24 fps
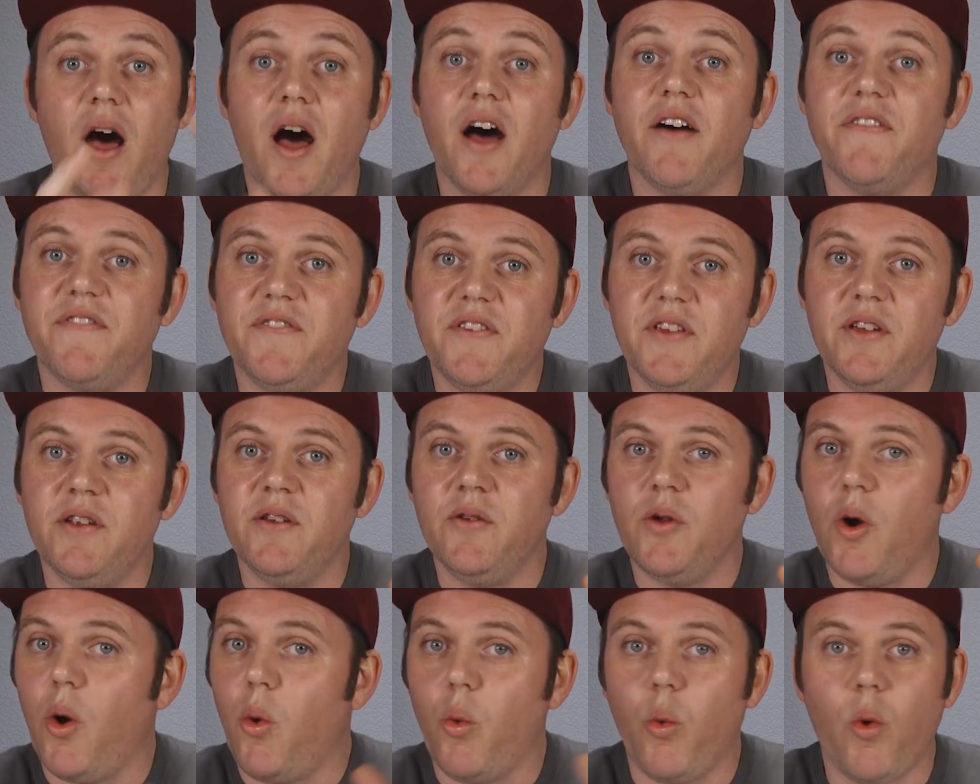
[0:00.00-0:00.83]

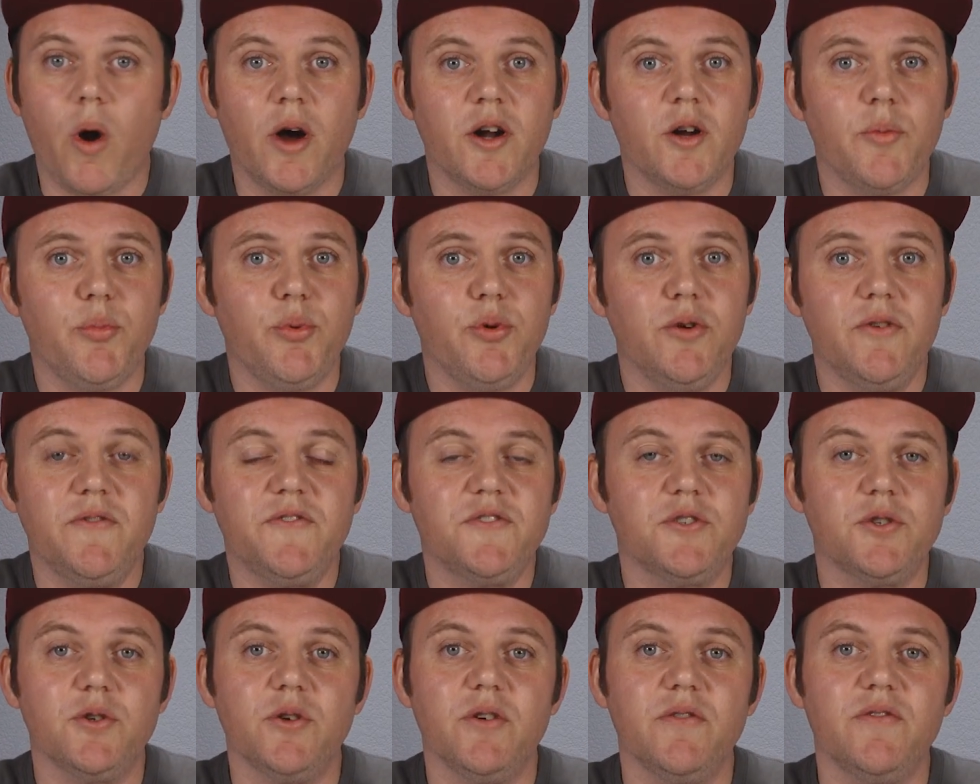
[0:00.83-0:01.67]
Often, a waterproof
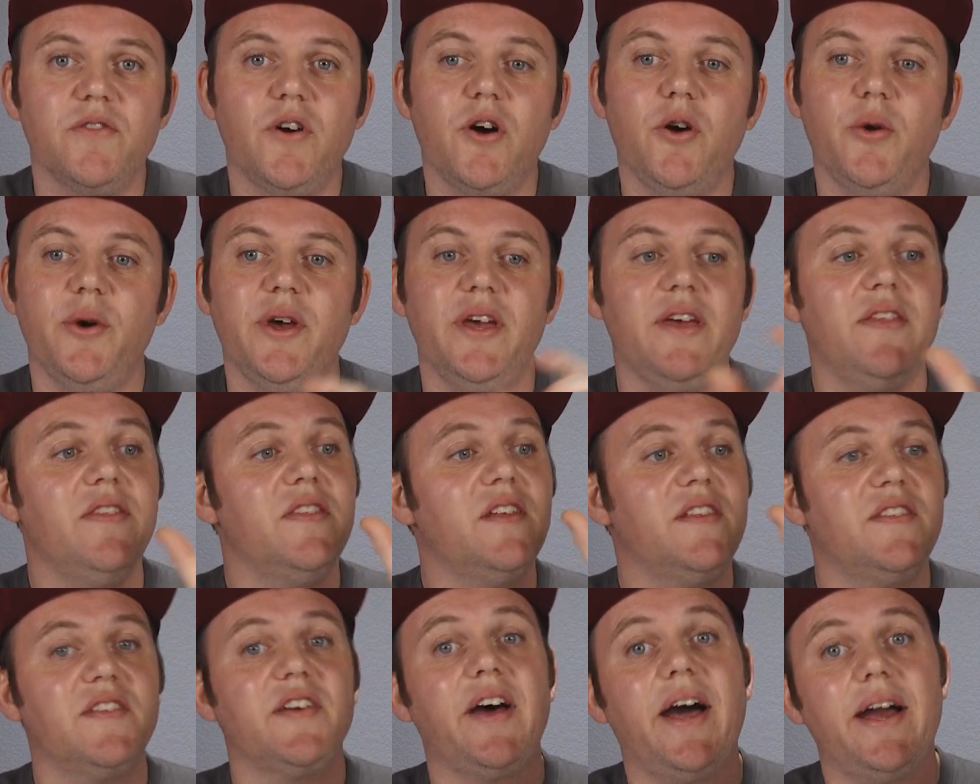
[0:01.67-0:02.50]
servo in
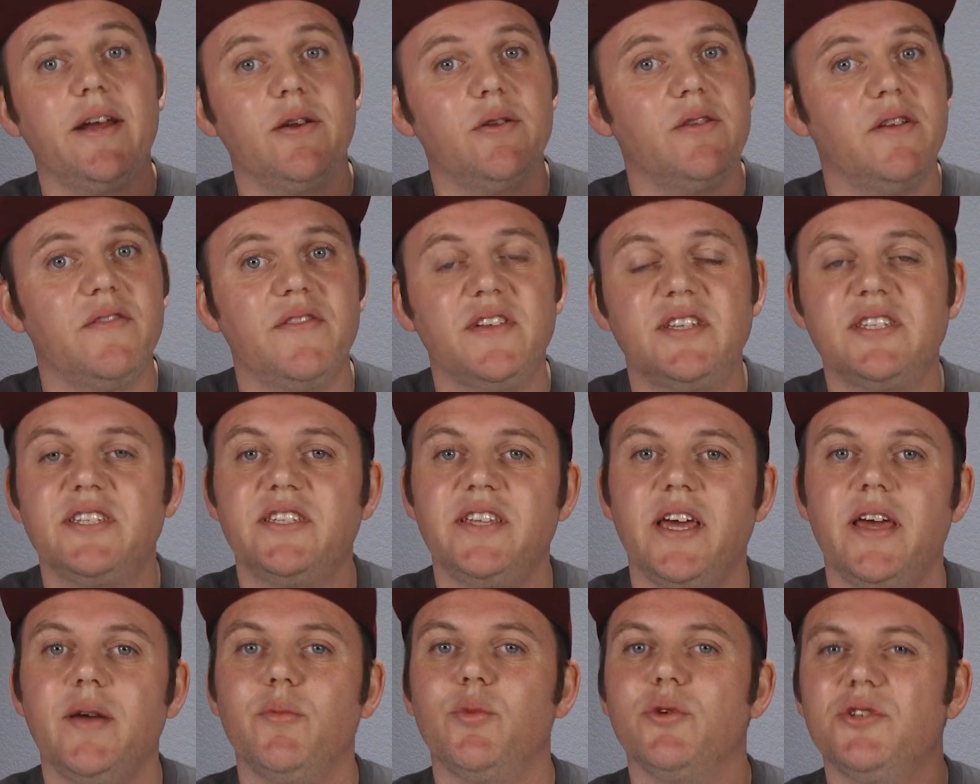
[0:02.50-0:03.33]
the title of its
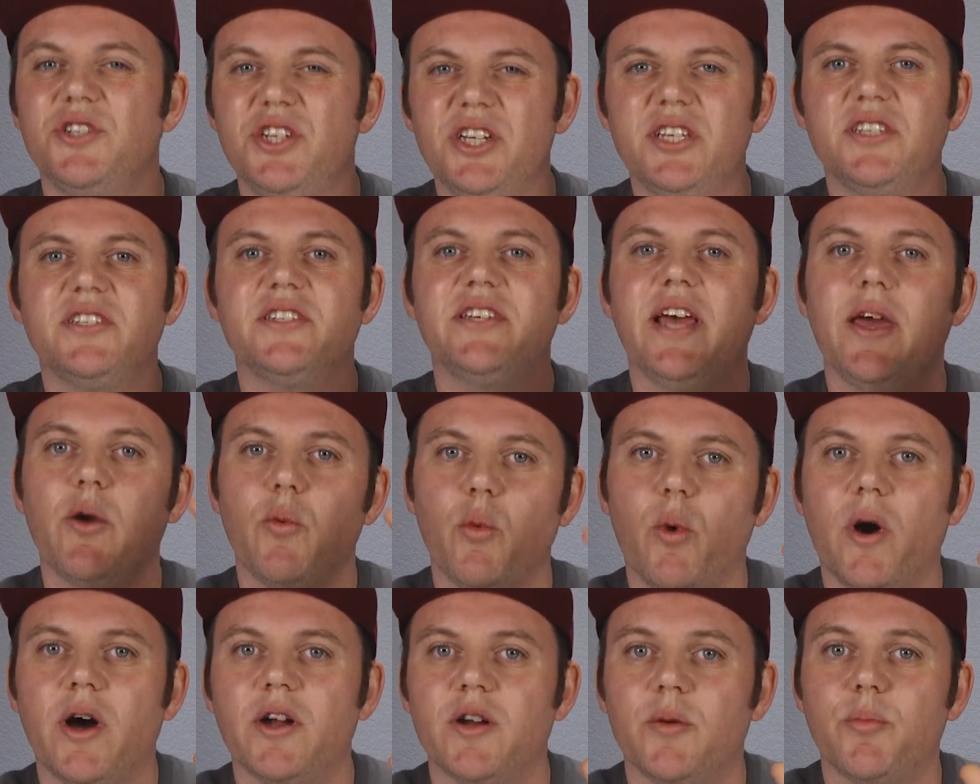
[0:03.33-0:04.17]
name will just say
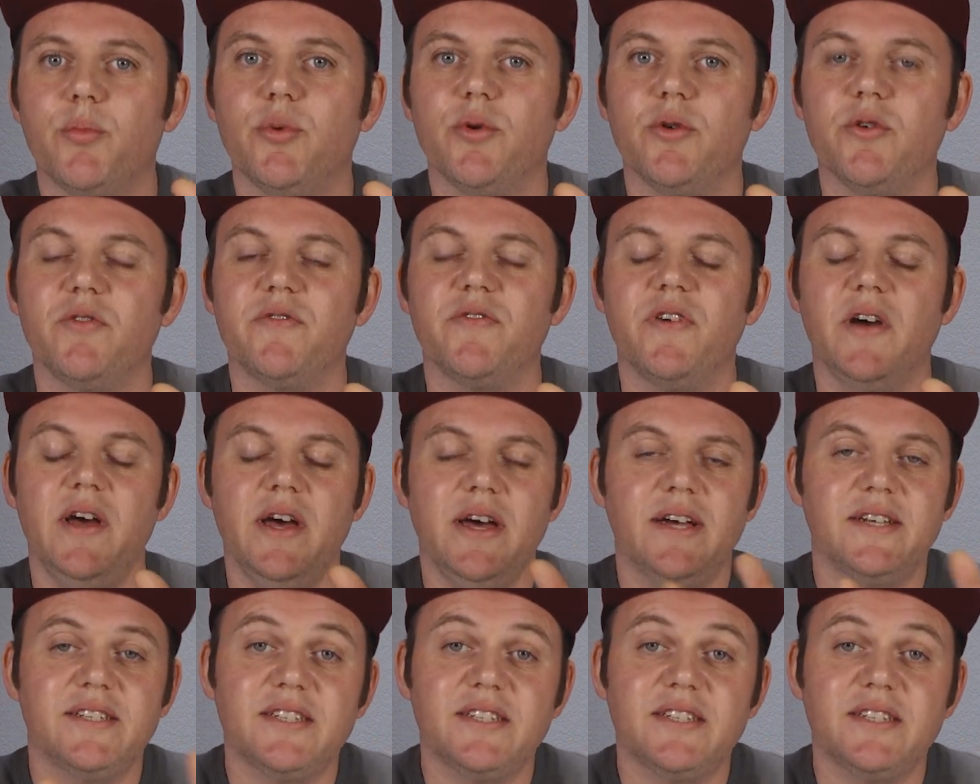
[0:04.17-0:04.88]
waterproof.